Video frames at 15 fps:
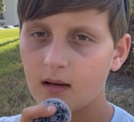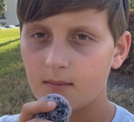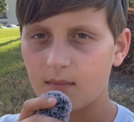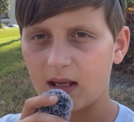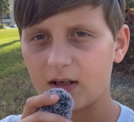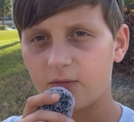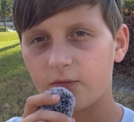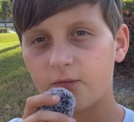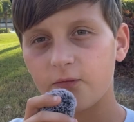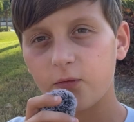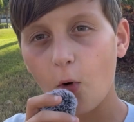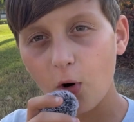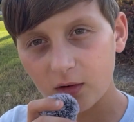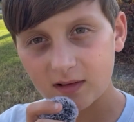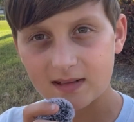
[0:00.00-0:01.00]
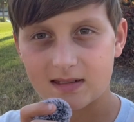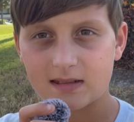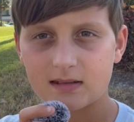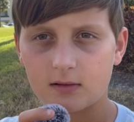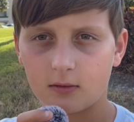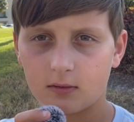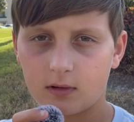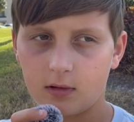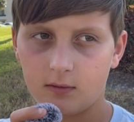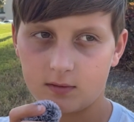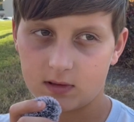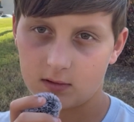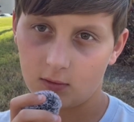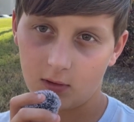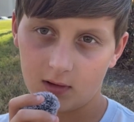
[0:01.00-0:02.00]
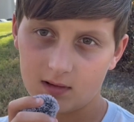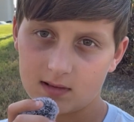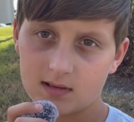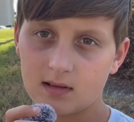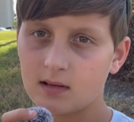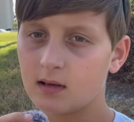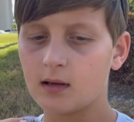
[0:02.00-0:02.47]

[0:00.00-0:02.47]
made 42 stories.